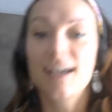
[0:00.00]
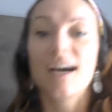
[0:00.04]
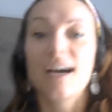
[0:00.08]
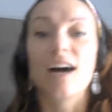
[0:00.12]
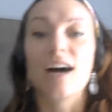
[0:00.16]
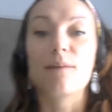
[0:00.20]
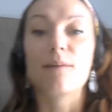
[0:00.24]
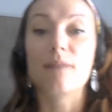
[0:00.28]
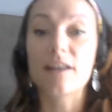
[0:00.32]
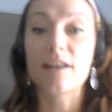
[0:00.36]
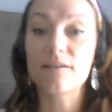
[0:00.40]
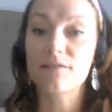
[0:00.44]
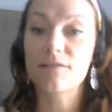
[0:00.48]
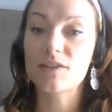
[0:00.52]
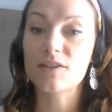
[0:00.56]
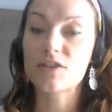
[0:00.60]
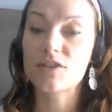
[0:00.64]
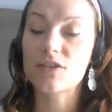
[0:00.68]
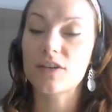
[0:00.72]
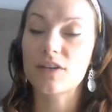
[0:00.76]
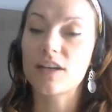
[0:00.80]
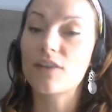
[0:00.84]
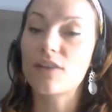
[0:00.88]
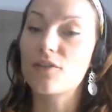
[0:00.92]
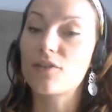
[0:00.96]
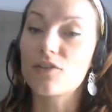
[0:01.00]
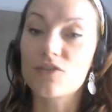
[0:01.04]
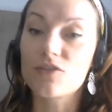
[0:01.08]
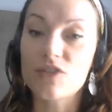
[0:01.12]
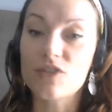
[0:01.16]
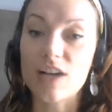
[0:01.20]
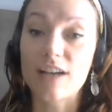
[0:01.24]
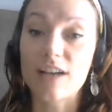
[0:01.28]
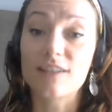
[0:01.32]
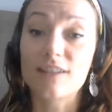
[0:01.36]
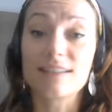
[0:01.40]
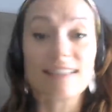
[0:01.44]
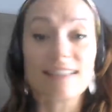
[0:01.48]
A beneficiary or your
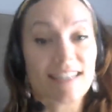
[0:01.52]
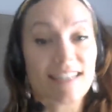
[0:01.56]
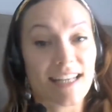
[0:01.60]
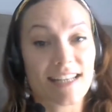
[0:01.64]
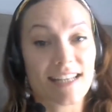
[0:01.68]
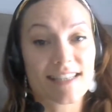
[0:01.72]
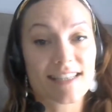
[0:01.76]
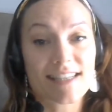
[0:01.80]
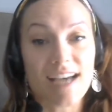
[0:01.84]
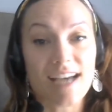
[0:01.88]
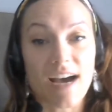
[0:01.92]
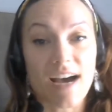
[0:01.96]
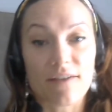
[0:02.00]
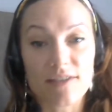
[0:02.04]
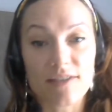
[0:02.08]
child needs to have